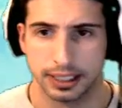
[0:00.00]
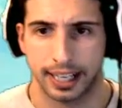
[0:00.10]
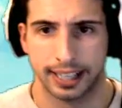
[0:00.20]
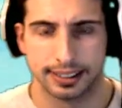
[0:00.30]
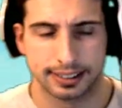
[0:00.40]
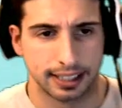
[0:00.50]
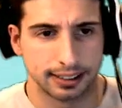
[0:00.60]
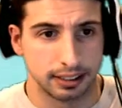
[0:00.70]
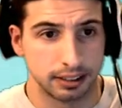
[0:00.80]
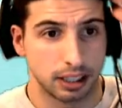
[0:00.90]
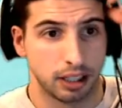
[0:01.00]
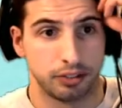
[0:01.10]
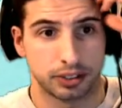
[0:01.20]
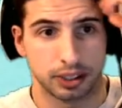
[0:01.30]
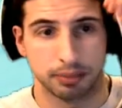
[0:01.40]
and descendant of
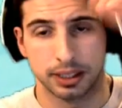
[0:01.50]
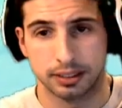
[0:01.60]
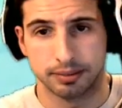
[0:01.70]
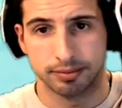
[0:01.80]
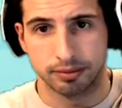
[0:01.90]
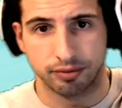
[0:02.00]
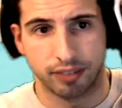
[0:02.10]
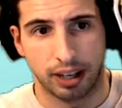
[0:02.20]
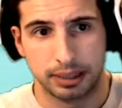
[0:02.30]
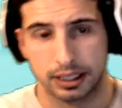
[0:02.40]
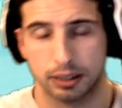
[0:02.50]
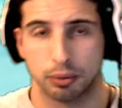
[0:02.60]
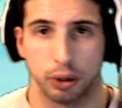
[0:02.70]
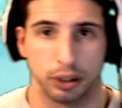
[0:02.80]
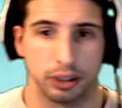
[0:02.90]
something, family,
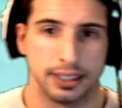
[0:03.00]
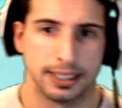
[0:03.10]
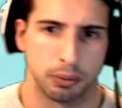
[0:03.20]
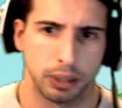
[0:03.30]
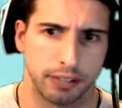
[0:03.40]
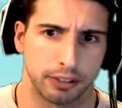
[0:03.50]
royal, whatever.